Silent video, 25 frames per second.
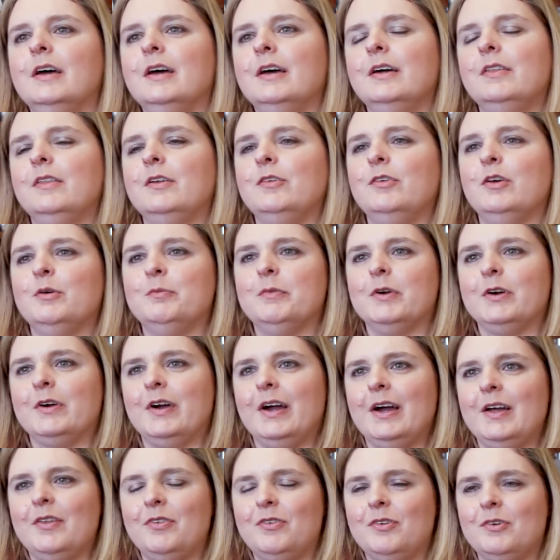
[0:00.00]
the
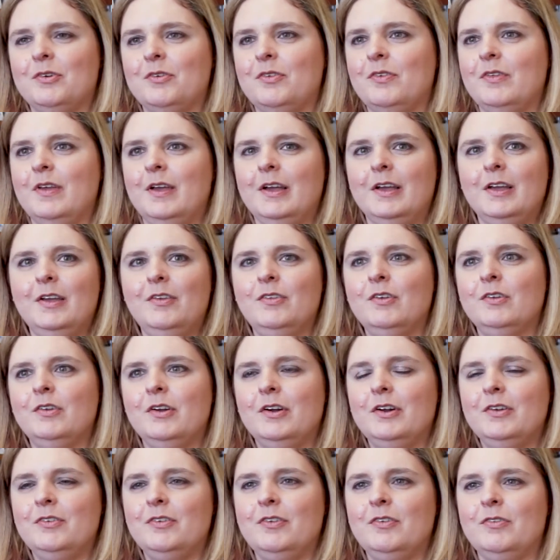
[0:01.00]
Democrats are saying he's a
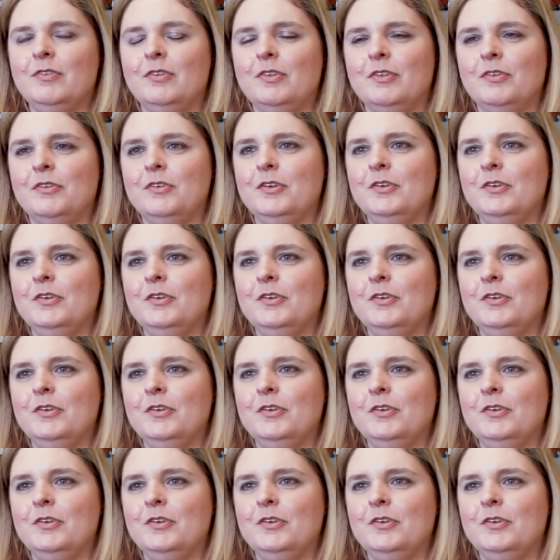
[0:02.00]
narcissist.